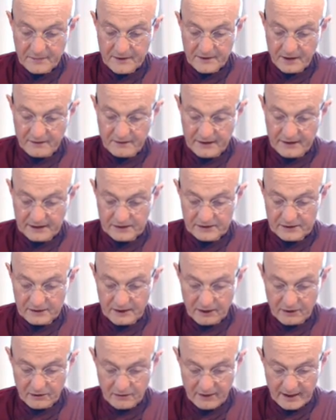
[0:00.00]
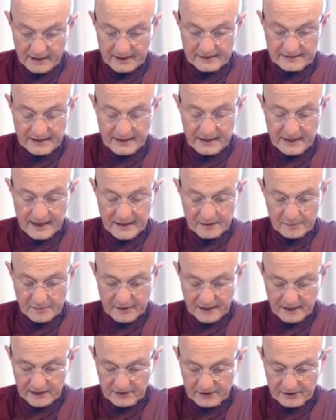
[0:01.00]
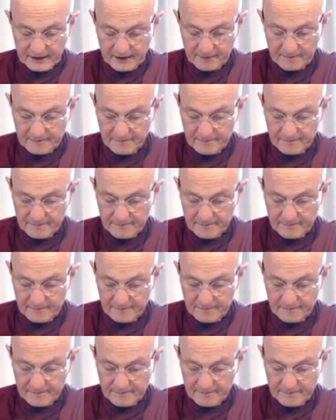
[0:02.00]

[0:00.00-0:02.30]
of its arising and passing.